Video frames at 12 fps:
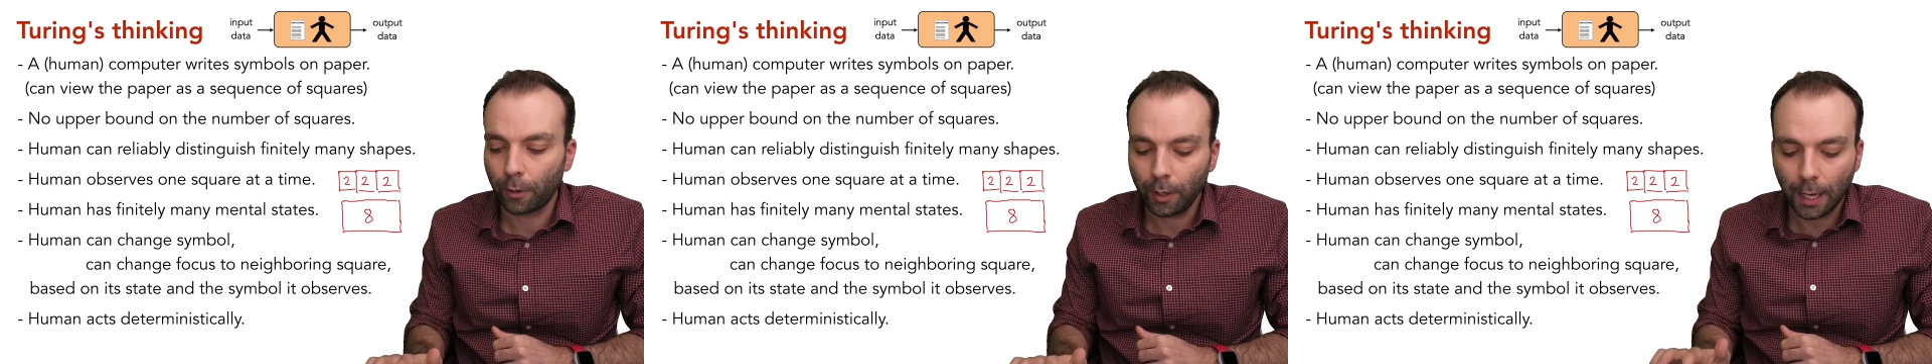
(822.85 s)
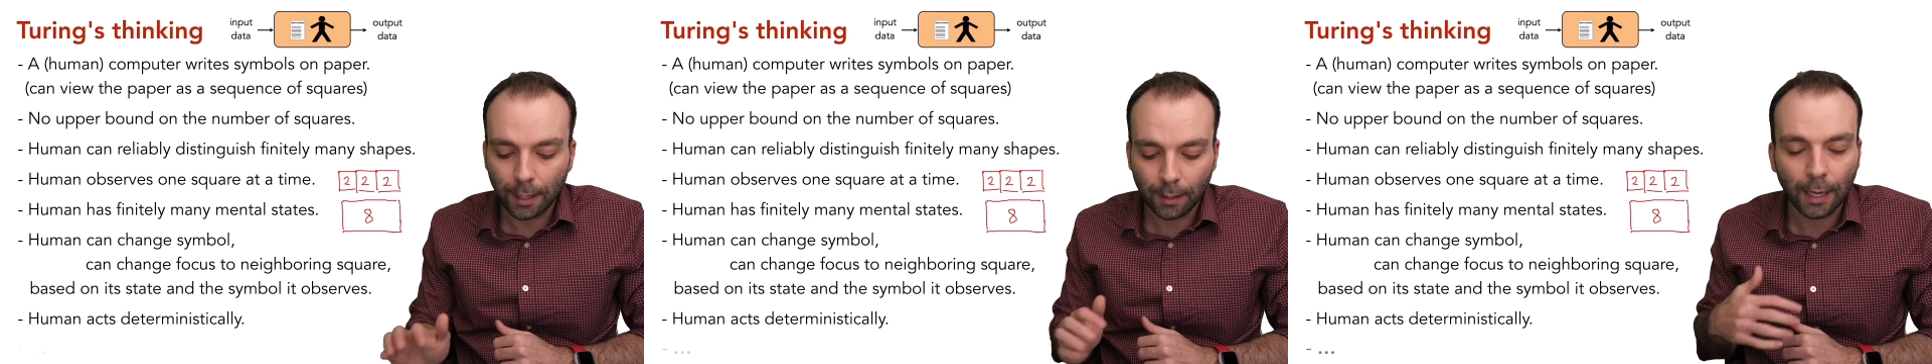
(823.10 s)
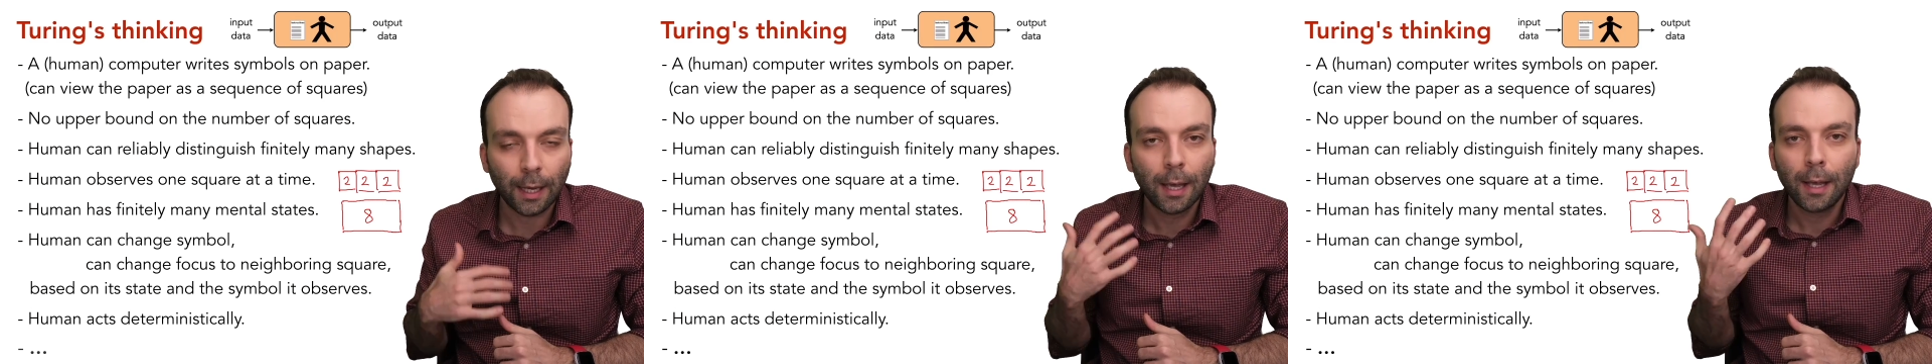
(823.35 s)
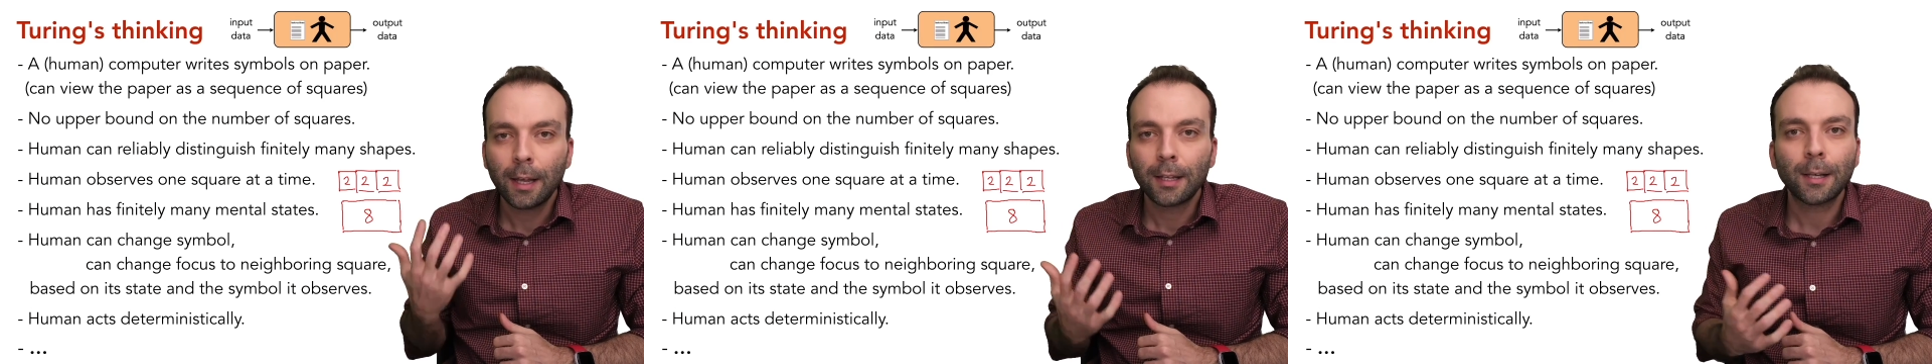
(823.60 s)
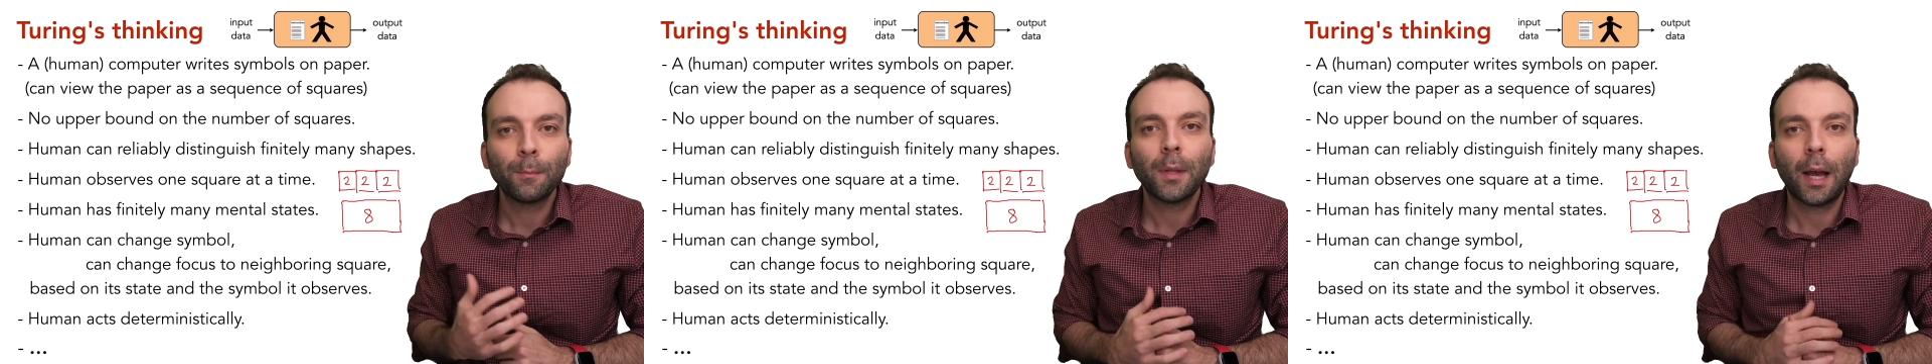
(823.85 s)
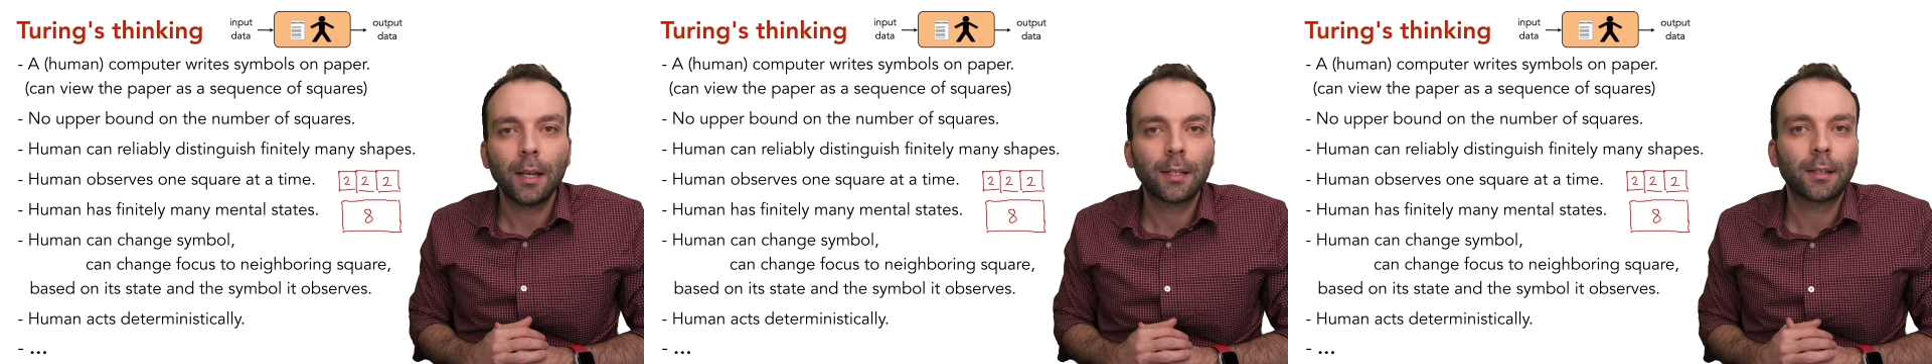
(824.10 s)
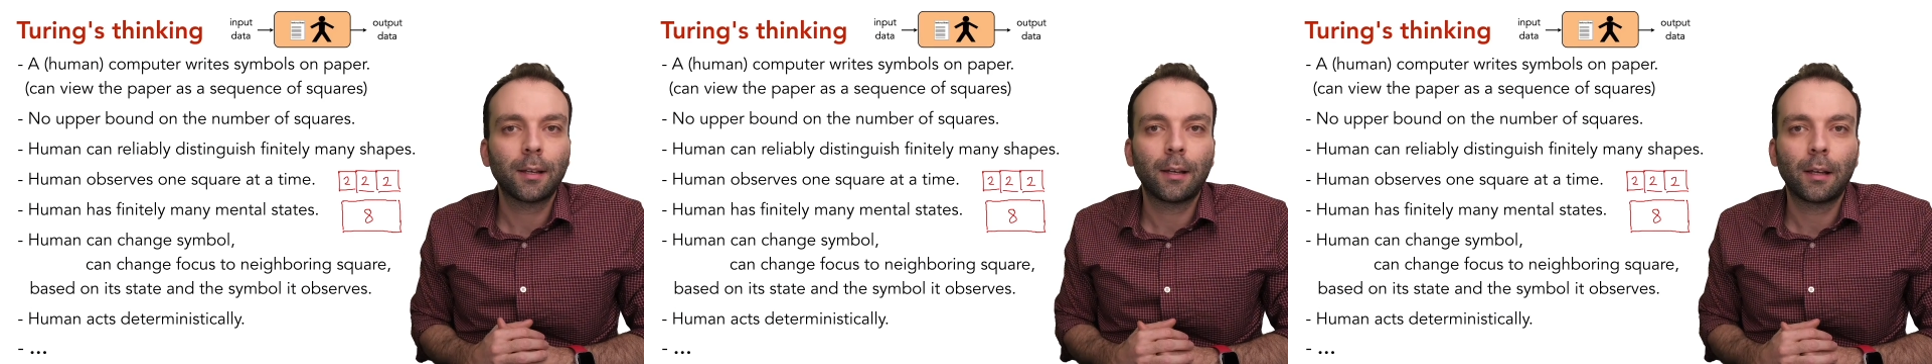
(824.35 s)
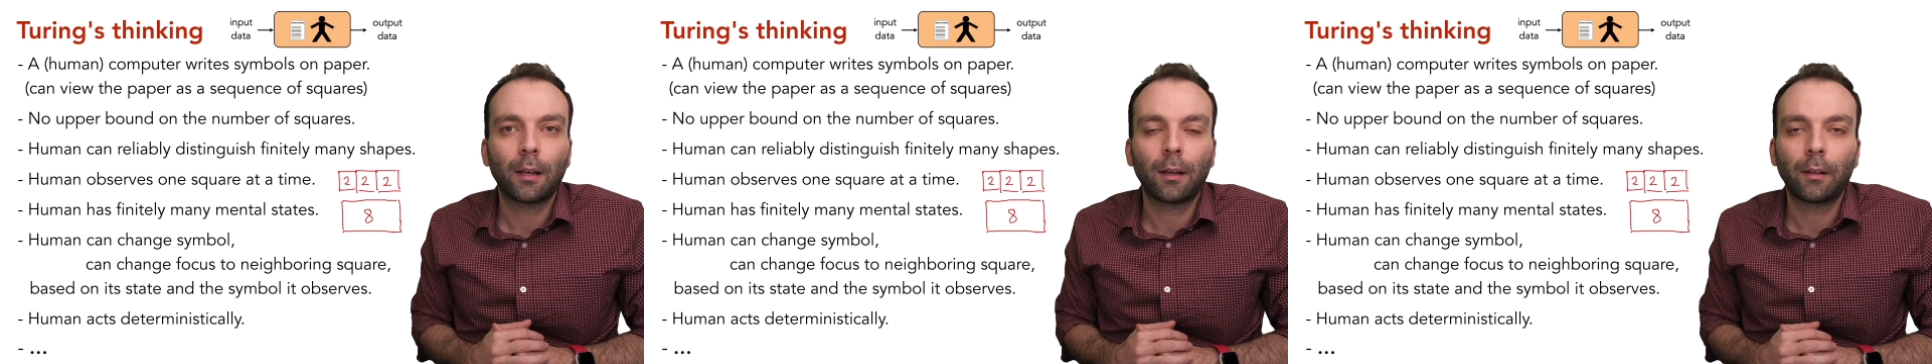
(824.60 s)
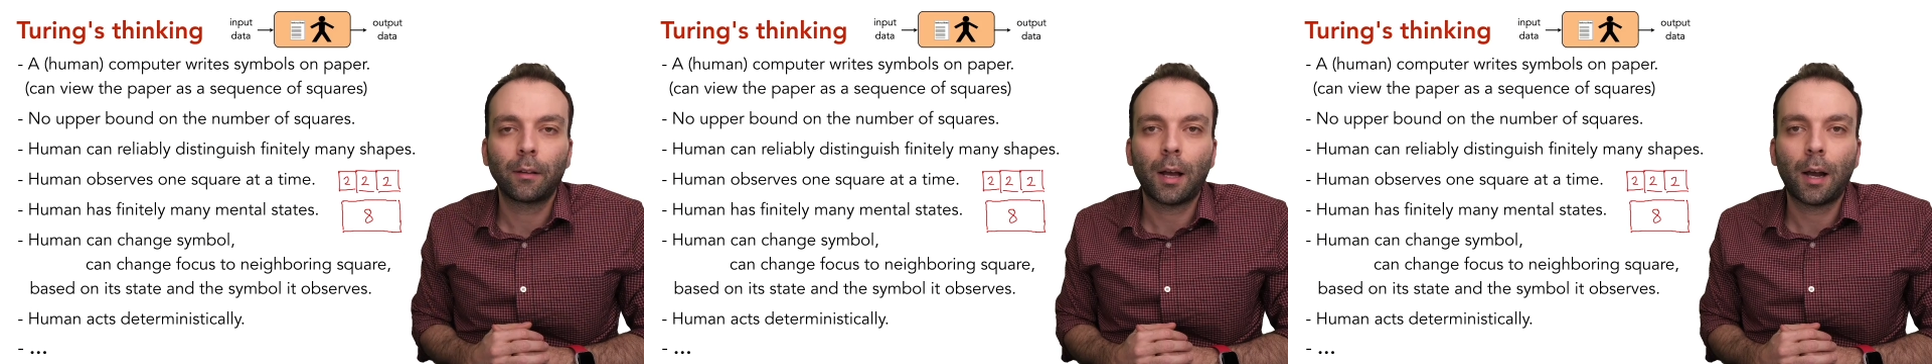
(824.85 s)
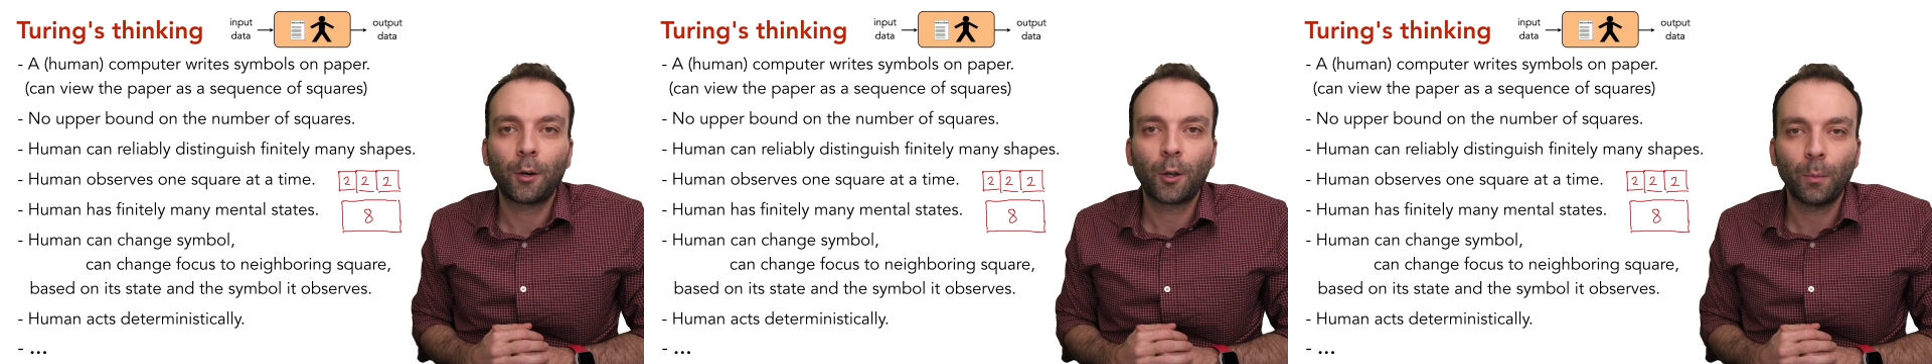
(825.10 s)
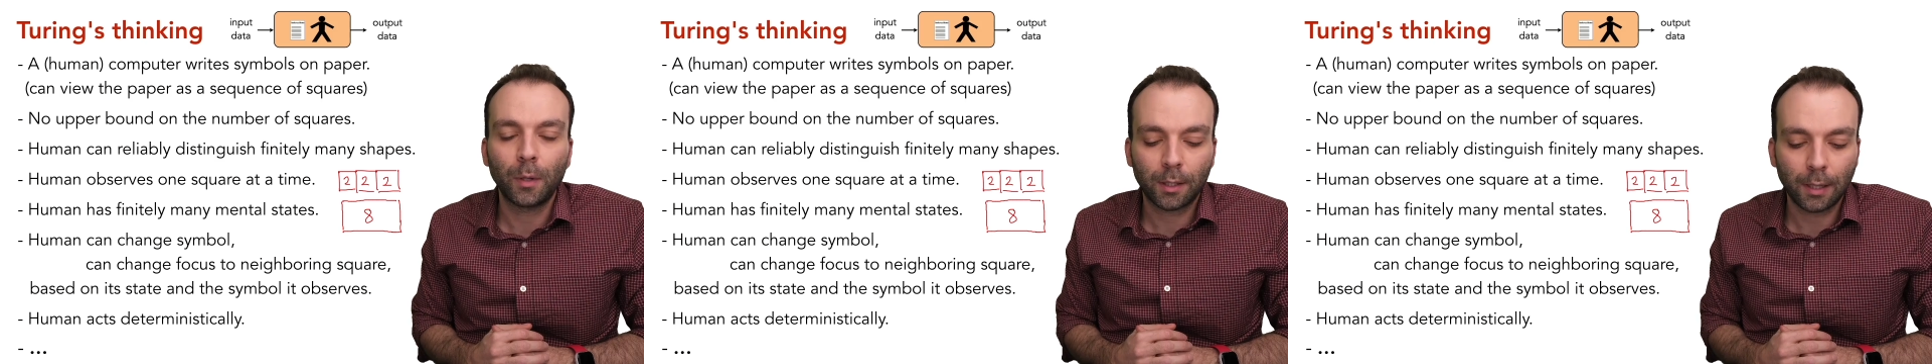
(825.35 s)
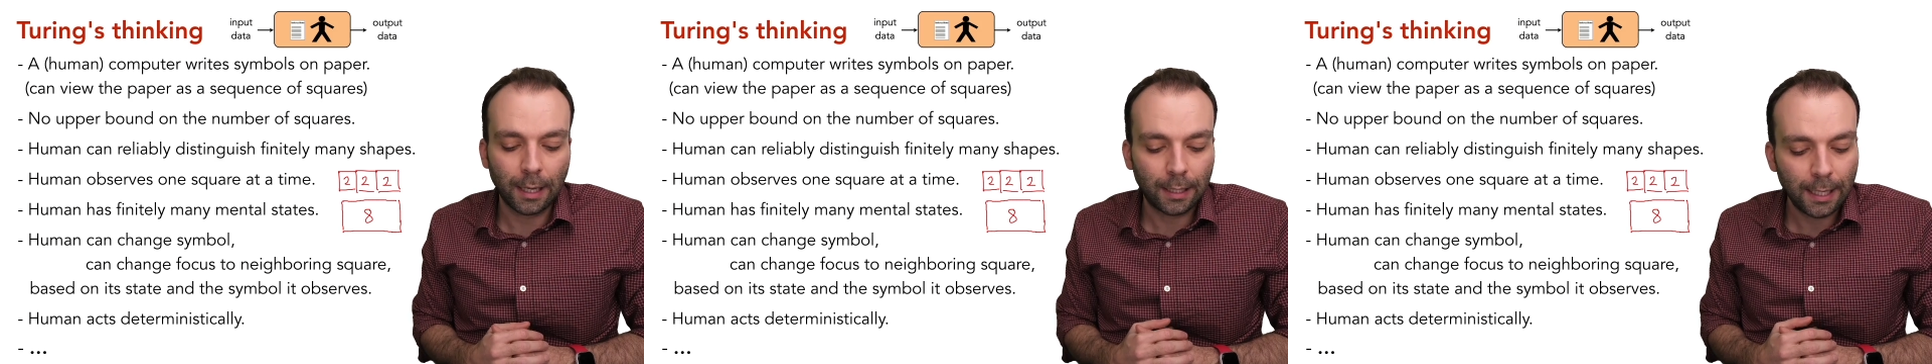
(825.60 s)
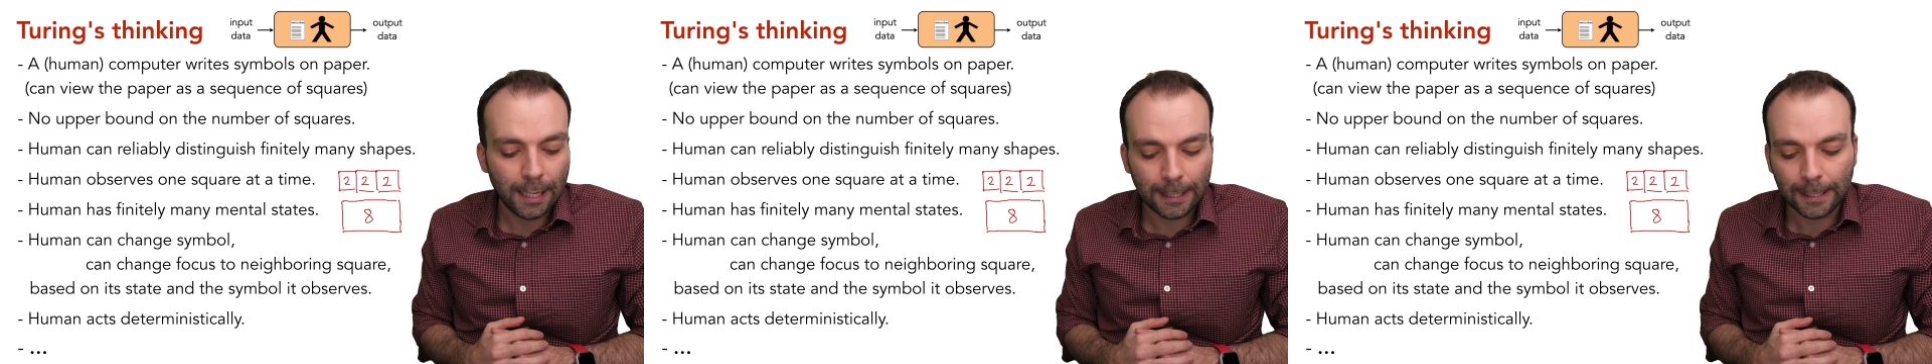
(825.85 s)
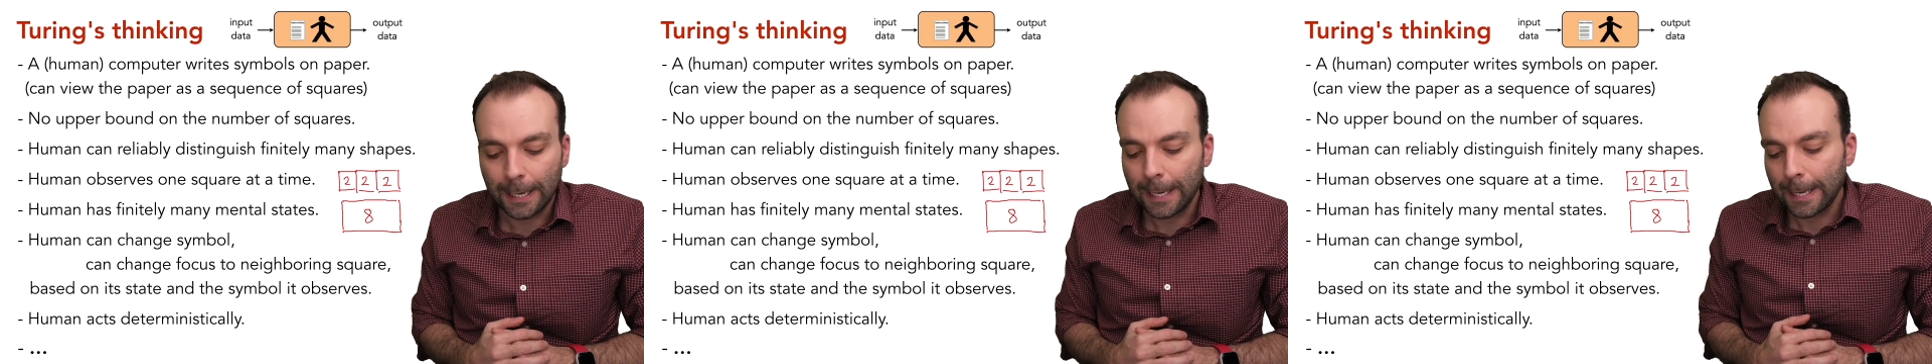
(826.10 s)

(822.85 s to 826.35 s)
So he had some nice arguments like this.